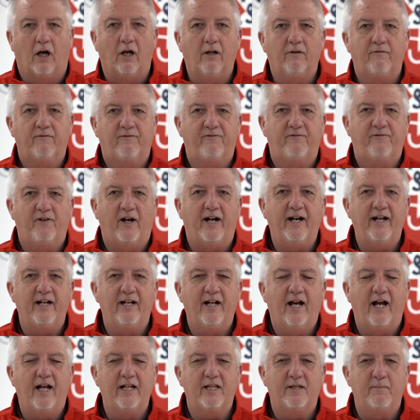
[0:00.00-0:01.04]
on Friday
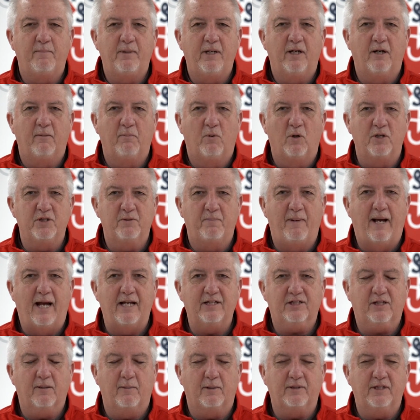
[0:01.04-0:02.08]
night, the BNL boys
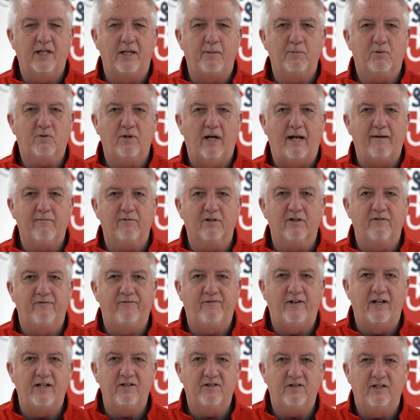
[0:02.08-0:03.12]
basketball team traveled to
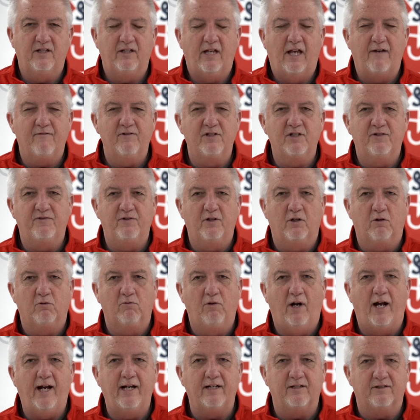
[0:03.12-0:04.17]
face Evansville
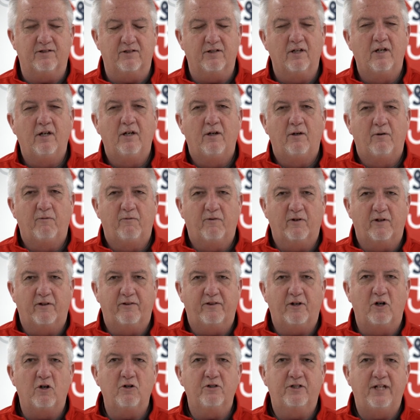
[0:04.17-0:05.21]
Reitz for the
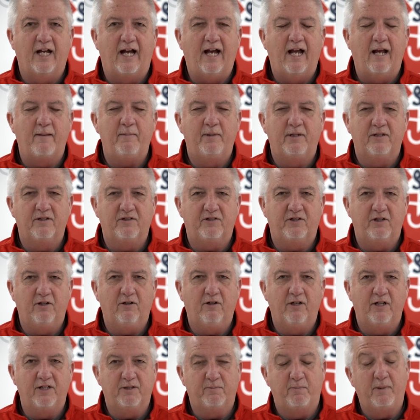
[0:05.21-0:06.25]
third time in the
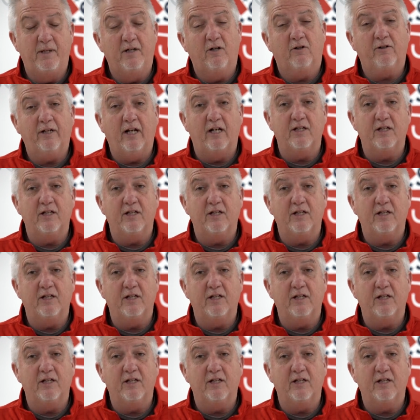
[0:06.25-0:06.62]
series. BNL